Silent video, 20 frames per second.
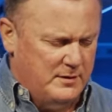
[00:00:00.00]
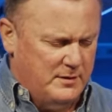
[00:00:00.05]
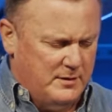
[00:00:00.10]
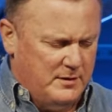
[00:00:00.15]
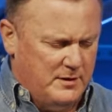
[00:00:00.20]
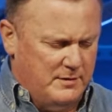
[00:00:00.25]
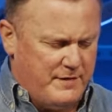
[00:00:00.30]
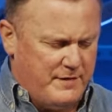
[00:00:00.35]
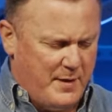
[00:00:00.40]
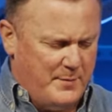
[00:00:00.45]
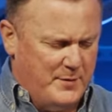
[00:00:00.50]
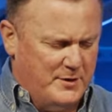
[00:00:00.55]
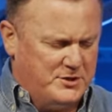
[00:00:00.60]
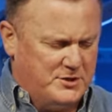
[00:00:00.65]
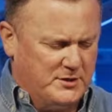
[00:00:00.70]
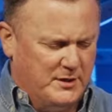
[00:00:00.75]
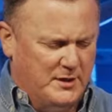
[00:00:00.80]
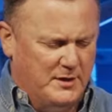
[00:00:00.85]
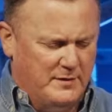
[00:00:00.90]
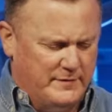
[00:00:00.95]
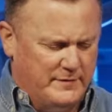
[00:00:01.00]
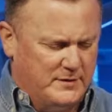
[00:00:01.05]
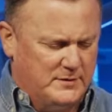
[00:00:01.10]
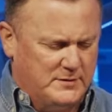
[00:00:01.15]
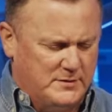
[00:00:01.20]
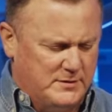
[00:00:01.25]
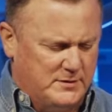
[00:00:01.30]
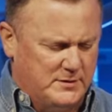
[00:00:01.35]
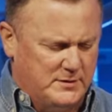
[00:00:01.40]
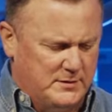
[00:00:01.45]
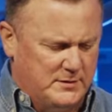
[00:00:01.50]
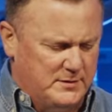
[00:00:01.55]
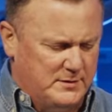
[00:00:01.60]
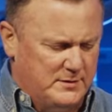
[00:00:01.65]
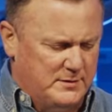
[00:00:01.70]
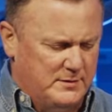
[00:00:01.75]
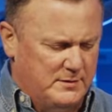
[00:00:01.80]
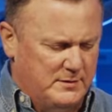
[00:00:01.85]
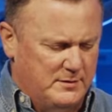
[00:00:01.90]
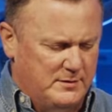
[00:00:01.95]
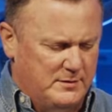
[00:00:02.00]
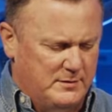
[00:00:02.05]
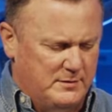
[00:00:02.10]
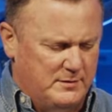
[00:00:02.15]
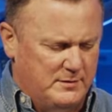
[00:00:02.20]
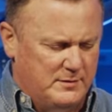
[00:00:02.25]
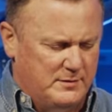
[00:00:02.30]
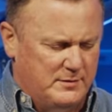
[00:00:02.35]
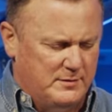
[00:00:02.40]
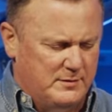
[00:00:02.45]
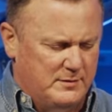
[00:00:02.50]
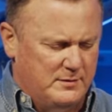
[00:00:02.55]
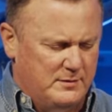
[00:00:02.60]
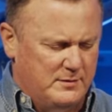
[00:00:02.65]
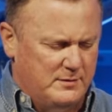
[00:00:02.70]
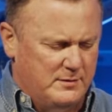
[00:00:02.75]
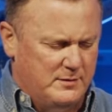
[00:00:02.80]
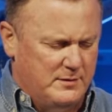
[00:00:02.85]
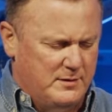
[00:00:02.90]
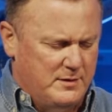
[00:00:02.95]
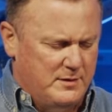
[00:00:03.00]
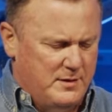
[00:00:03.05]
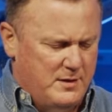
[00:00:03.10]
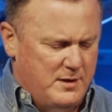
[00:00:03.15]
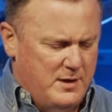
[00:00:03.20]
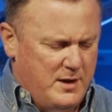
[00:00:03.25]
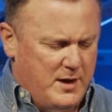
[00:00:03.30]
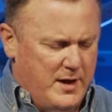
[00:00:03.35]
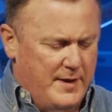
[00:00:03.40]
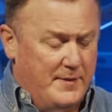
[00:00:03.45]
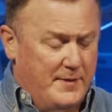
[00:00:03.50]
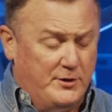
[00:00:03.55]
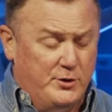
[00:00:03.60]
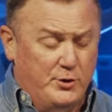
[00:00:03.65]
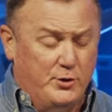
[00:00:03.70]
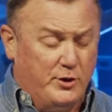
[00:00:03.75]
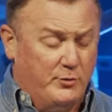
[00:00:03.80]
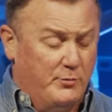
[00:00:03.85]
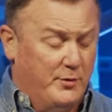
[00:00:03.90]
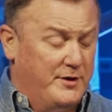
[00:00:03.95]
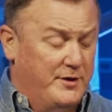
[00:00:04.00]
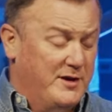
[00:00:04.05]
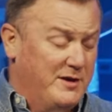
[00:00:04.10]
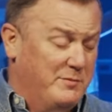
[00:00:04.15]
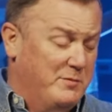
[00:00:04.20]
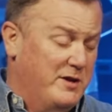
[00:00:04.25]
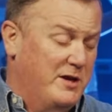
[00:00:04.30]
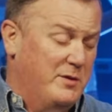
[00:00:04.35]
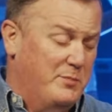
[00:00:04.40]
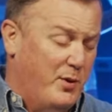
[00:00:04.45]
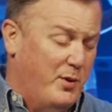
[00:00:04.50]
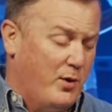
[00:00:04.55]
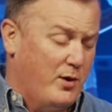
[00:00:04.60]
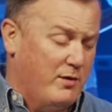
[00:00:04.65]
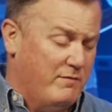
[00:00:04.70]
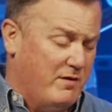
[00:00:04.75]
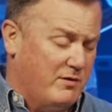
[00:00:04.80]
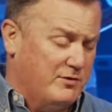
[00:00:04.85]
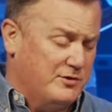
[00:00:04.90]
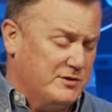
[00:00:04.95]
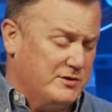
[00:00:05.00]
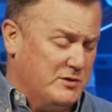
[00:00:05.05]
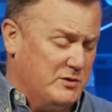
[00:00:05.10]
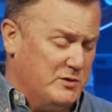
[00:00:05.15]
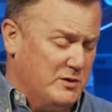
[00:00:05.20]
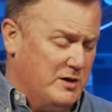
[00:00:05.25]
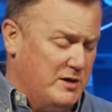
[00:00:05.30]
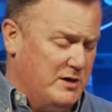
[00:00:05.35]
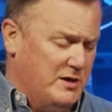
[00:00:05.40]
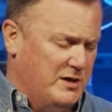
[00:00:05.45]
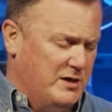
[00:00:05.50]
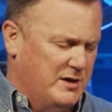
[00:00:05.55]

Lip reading: of how much you love us, and that you can redeem any part of our story.